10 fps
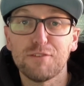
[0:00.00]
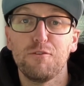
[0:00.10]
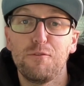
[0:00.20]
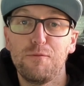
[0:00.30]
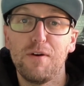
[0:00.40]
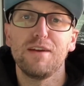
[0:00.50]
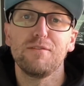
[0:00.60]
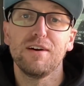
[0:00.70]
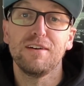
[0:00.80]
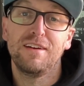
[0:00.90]
for a
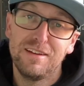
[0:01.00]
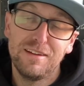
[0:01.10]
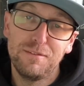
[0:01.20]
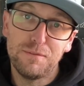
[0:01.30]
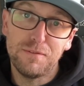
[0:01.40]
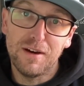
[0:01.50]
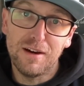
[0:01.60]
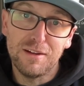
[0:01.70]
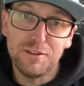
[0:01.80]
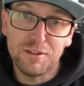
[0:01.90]
favour. If
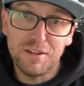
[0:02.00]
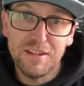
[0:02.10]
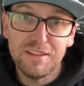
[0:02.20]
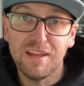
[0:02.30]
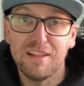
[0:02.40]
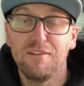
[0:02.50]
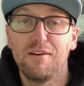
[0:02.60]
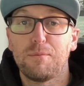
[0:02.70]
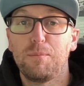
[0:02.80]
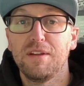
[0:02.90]
you could hit that
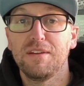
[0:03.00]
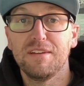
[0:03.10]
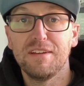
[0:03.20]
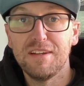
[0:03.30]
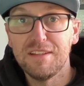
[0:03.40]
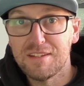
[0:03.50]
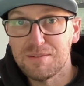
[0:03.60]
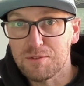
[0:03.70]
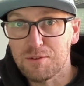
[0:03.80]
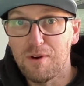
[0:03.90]
like button, hit the
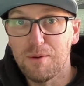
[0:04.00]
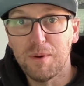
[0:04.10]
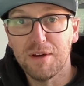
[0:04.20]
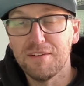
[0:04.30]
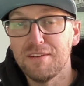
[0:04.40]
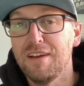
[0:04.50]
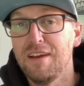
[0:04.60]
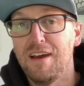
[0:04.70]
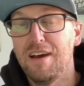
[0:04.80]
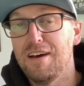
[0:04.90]
subscribe button,
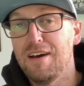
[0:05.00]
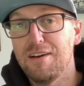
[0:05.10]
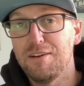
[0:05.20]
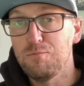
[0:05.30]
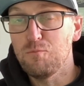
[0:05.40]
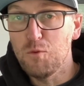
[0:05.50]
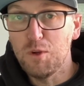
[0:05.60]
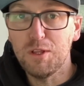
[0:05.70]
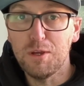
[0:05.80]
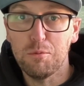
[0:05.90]

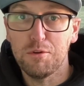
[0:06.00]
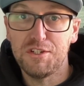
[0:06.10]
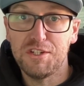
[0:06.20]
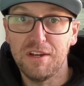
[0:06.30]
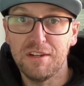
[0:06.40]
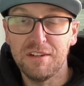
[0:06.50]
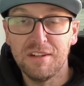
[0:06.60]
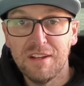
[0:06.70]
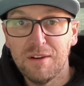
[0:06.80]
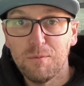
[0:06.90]
really appreciate it.
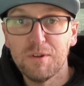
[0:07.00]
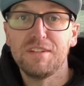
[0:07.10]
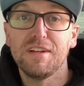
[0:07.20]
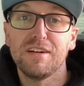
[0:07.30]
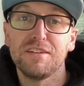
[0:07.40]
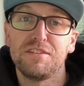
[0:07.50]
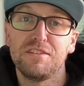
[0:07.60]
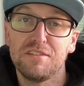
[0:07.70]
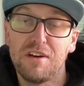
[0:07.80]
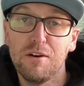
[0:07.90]
What it does
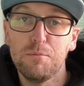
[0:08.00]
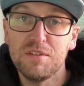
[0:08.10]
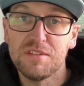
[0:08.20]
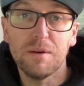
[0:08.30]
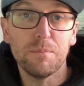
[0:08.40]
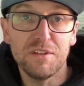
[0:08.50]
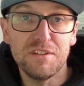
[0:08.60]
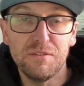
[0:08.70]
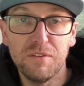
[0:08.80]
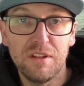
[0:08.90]
is it opens up
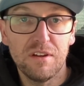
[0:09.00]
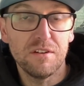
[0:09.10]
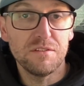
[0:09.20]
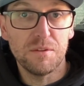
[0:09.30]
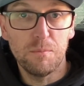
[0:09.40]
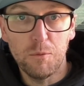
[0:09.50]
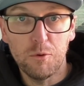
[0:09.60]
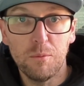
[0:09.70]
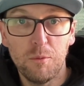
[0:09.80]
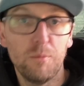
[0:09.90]
these videos to
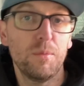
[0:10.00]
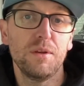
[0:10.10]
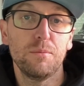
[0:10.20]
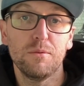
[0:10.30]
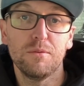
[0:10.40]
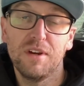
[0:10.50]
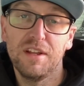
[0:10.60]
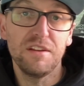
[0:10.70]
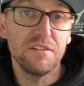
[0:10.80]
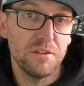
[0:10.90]
more and more people,
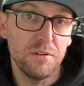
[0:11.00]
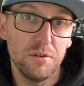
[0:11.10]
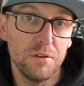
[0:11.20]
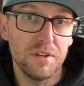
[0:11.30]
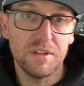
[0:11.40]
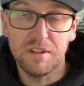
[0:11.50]
and in turn